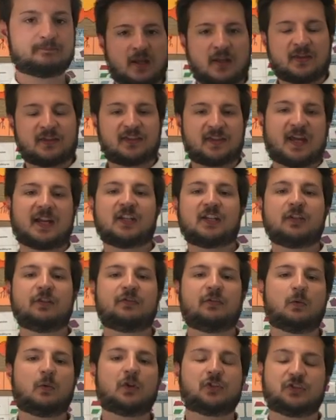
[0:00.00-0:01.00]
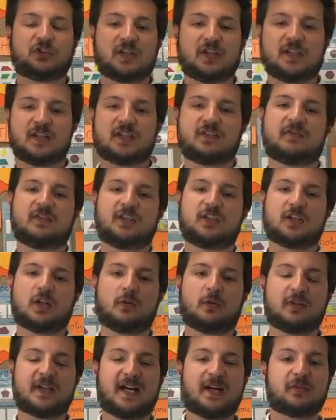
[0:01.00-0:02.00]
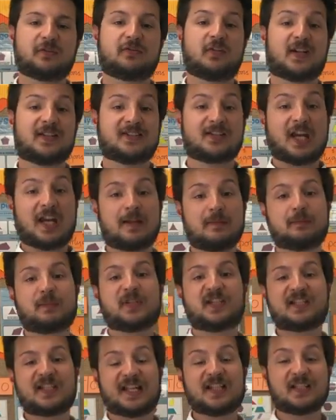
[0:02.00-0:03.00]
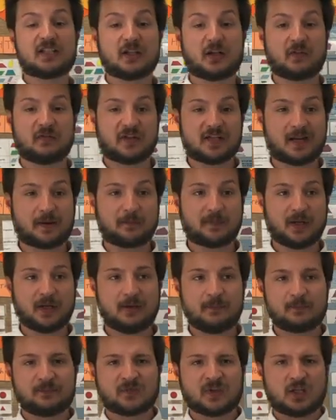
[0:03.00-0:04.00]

Thank you for watching this video on how to find 10% of a number.